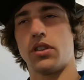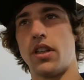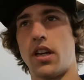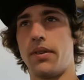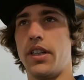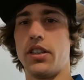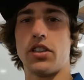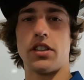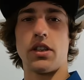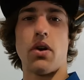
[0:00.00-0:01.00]
so that'll be an
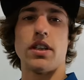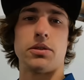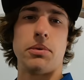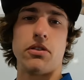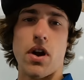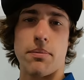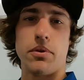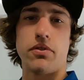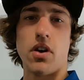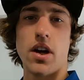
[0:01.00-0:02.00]
interesting one. It's a bit
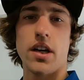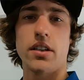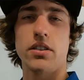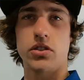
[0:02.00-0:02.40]
rapid fire,